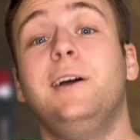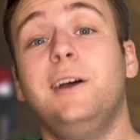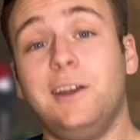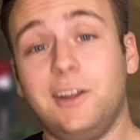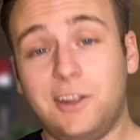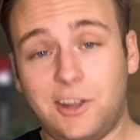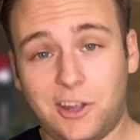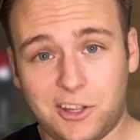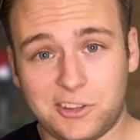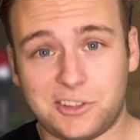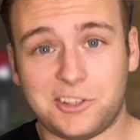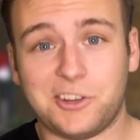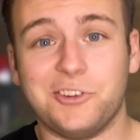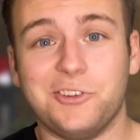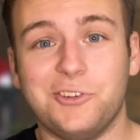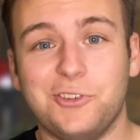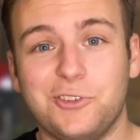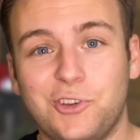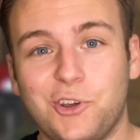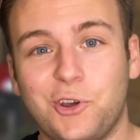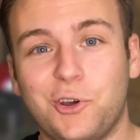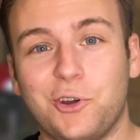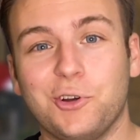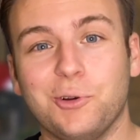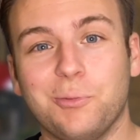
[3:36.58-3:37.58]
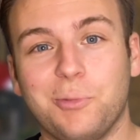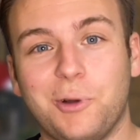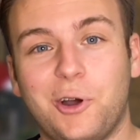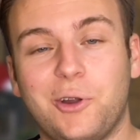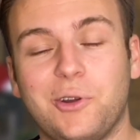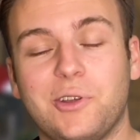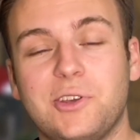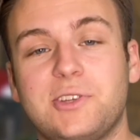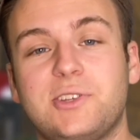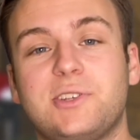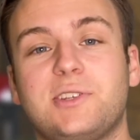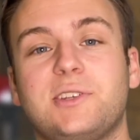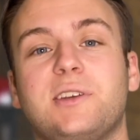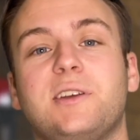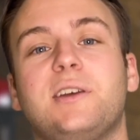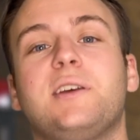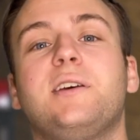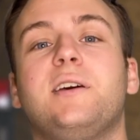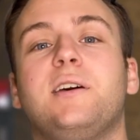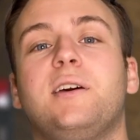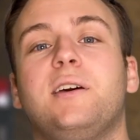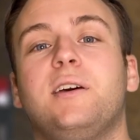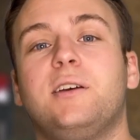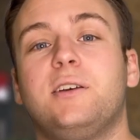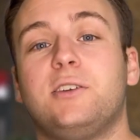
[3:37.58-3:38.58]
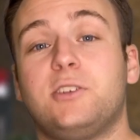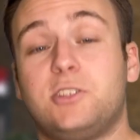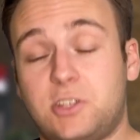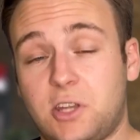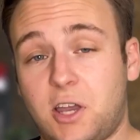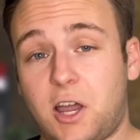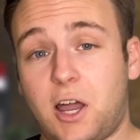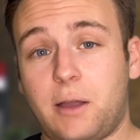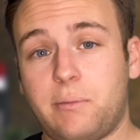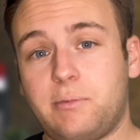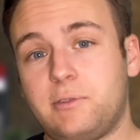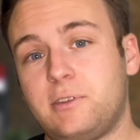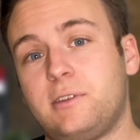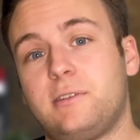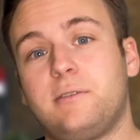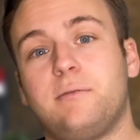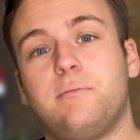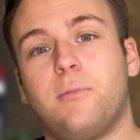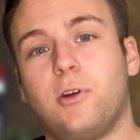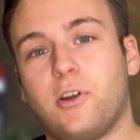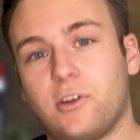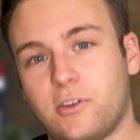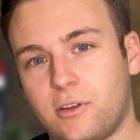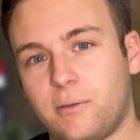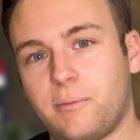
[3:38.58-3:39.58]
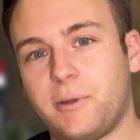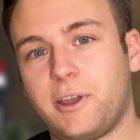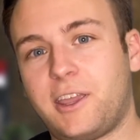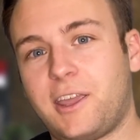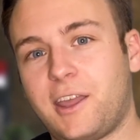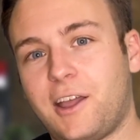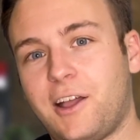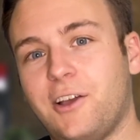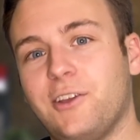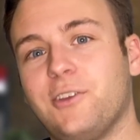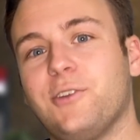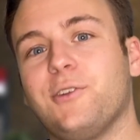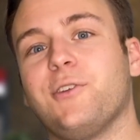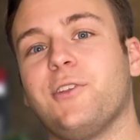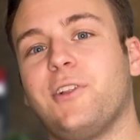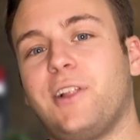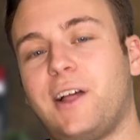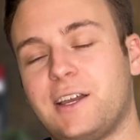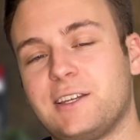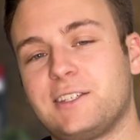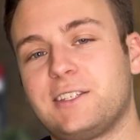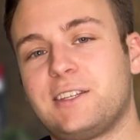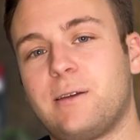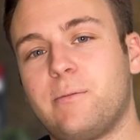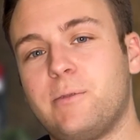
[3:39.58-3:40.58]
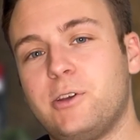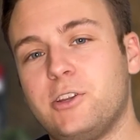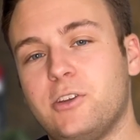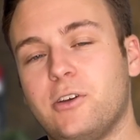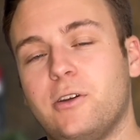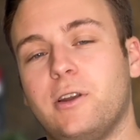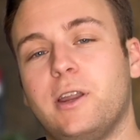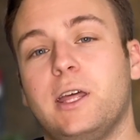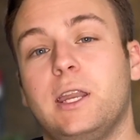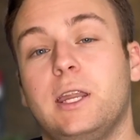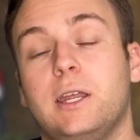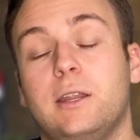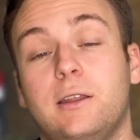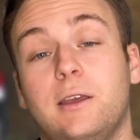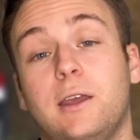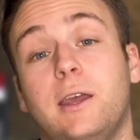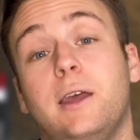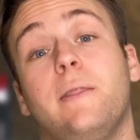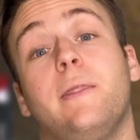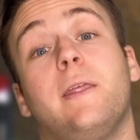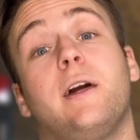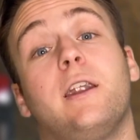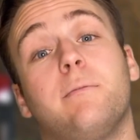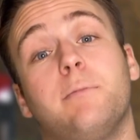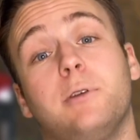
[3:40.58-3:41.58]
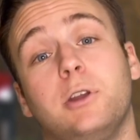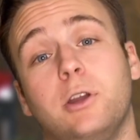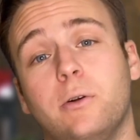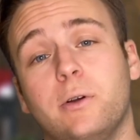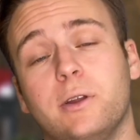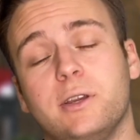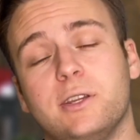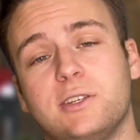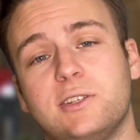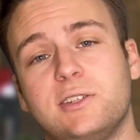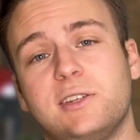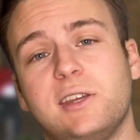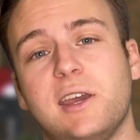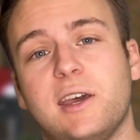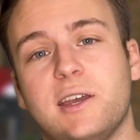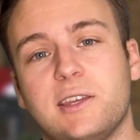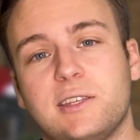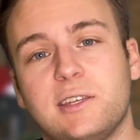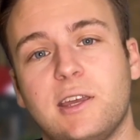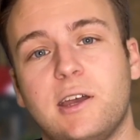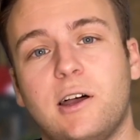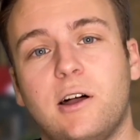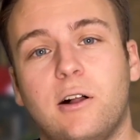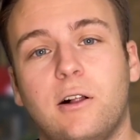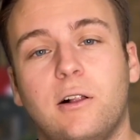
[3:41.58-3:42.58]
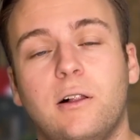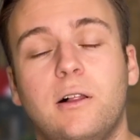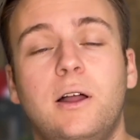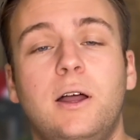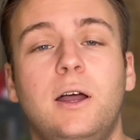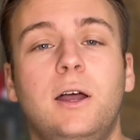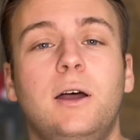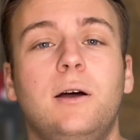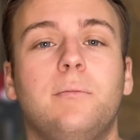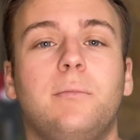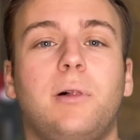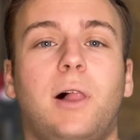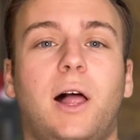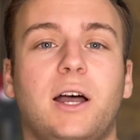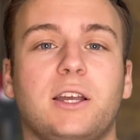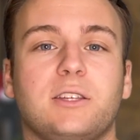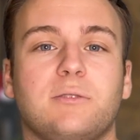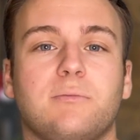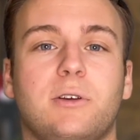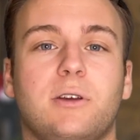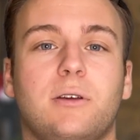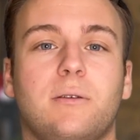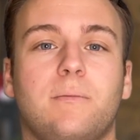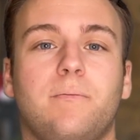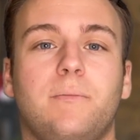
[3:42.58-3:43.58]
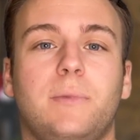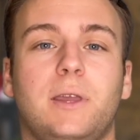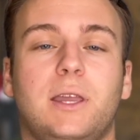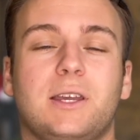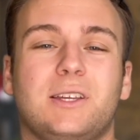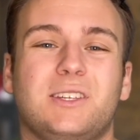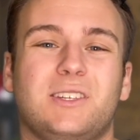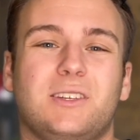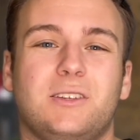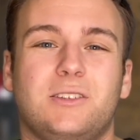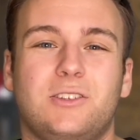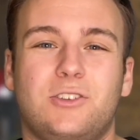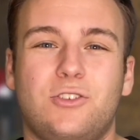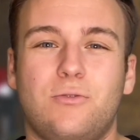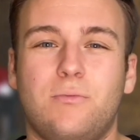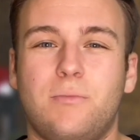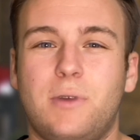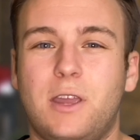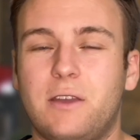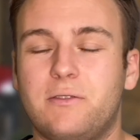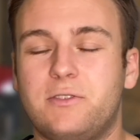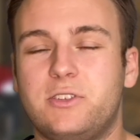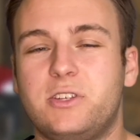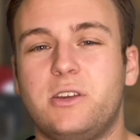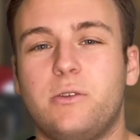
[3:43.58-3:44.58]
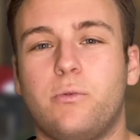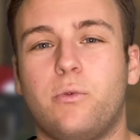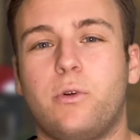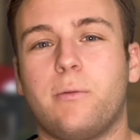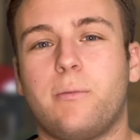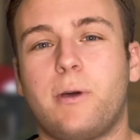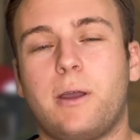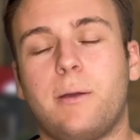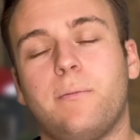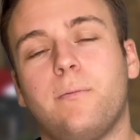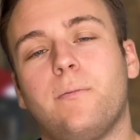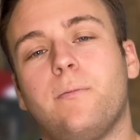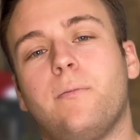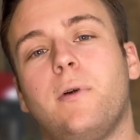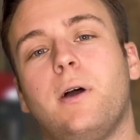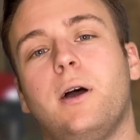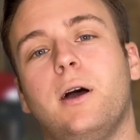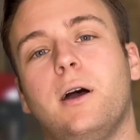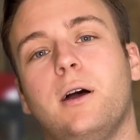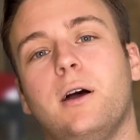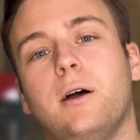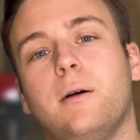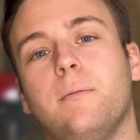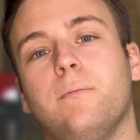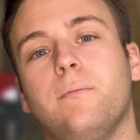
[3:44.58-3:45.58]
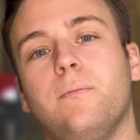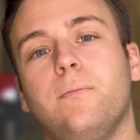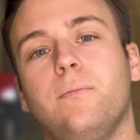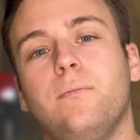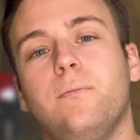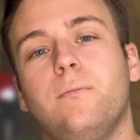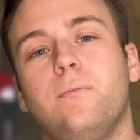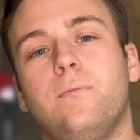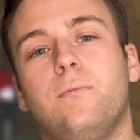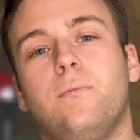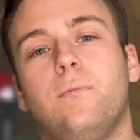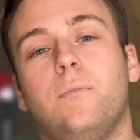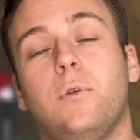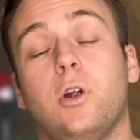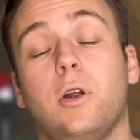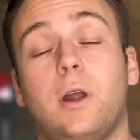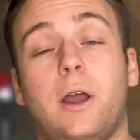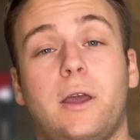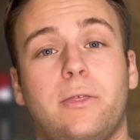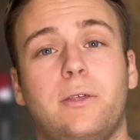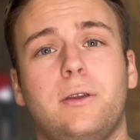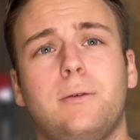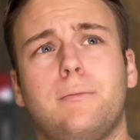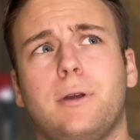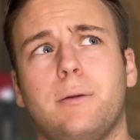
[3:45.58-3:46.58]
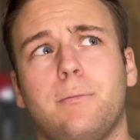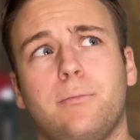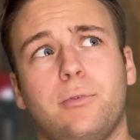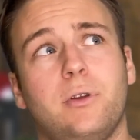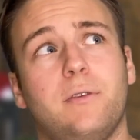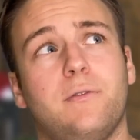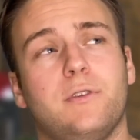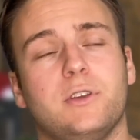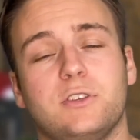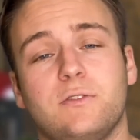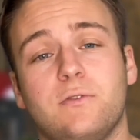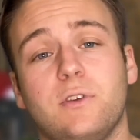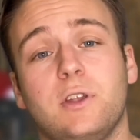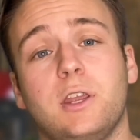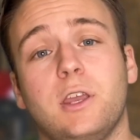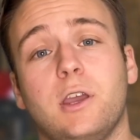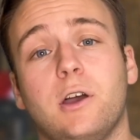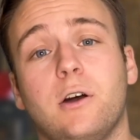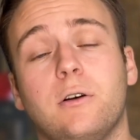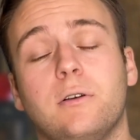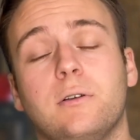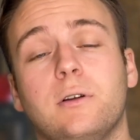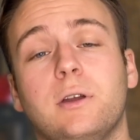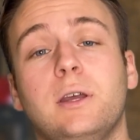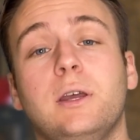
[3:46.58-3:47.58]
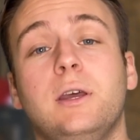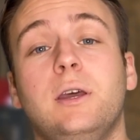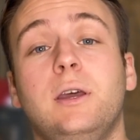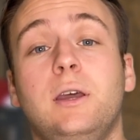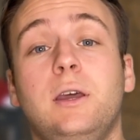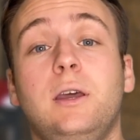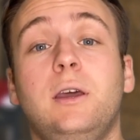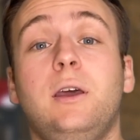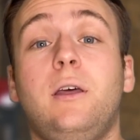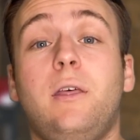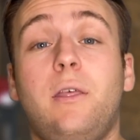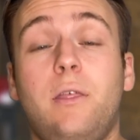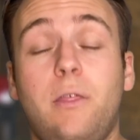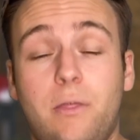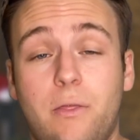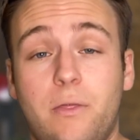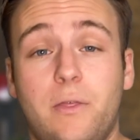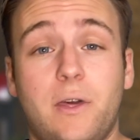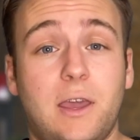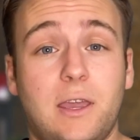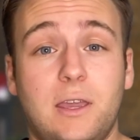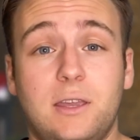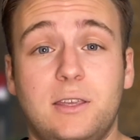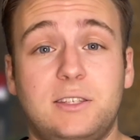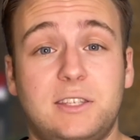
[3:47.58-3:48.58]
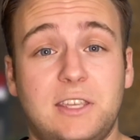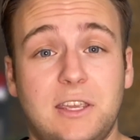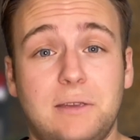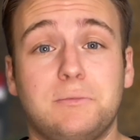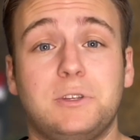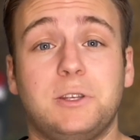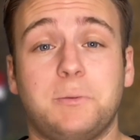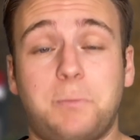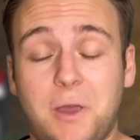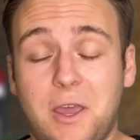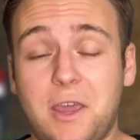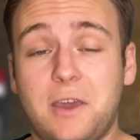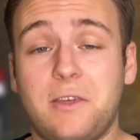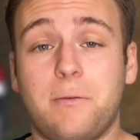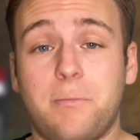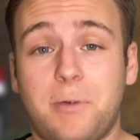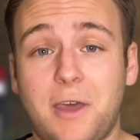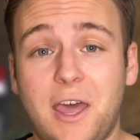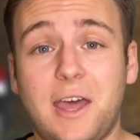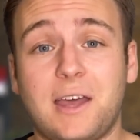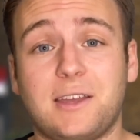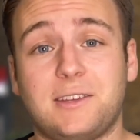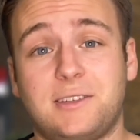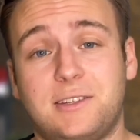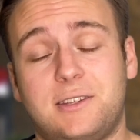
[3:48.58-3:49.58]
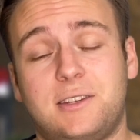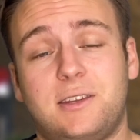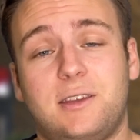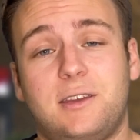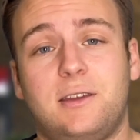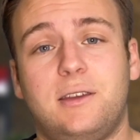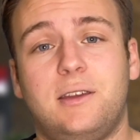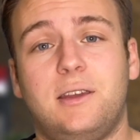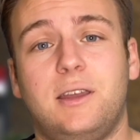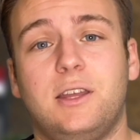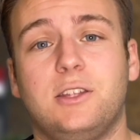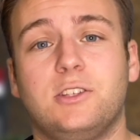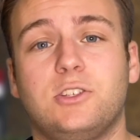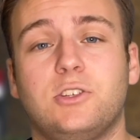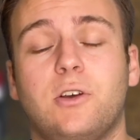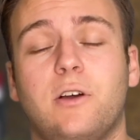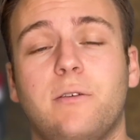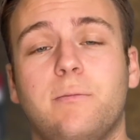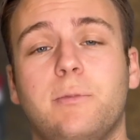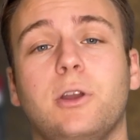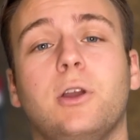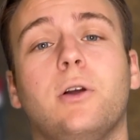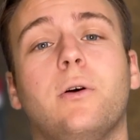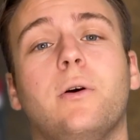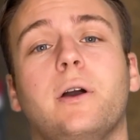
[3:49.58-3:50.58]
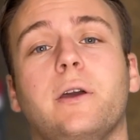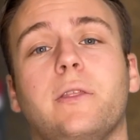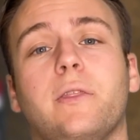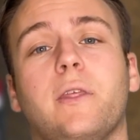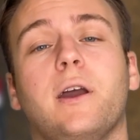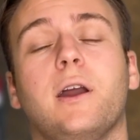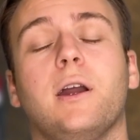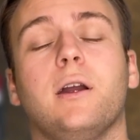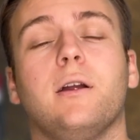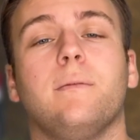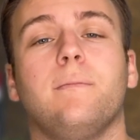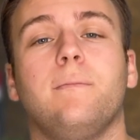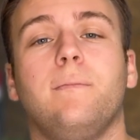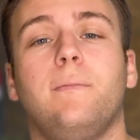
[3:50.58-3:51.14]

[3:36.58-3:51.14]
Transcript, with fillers: got their new donor bonus, stopped, marked on my calendar the last time I donated, and then I've been going to CSL Plasma because, as you may have seen in one of my I think my previous video, they seem to pay the best, and so I've been going there.